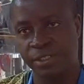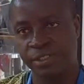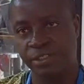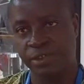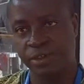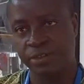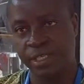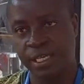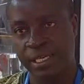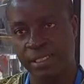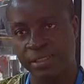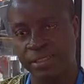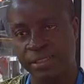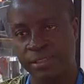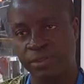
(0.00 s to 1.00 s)
in
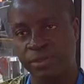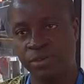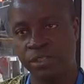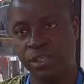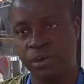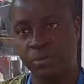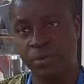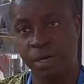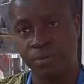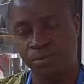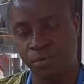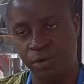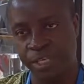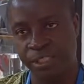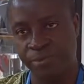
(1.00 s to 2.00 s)
squatters, you know, the urban
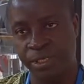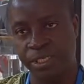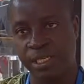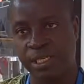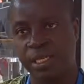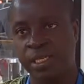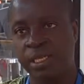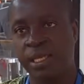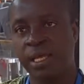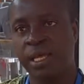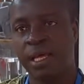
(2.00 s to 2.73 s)
poor especially,